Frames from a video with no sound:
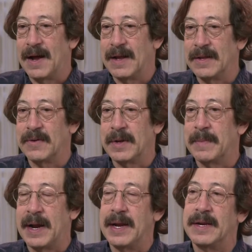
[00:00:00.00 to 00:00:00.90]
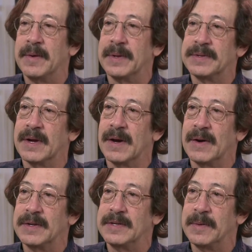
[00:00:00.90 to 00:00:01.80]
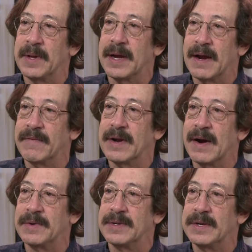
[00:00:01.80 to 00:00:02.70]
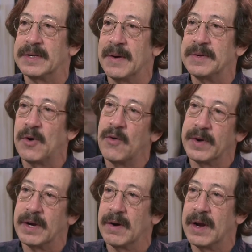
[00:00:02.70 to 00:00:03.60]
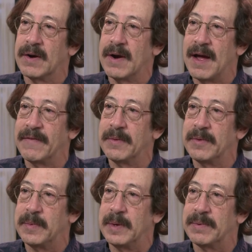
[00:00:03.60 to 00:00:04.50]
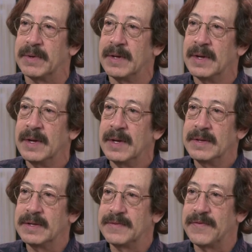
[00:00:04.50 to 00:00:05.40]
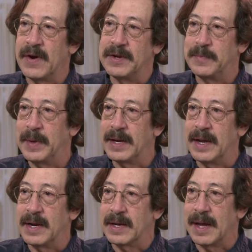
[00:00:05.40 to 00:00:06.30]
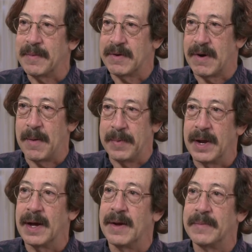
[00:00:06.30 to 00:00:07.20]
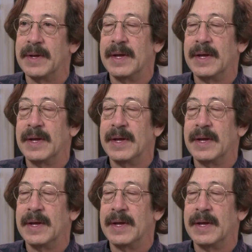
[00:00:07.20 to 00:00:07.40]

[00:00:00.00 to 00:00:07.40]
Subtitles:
Literally about 18 months ago, it seemed like every conversation I was overhearing or having with people, this phrase big data kept cropping up.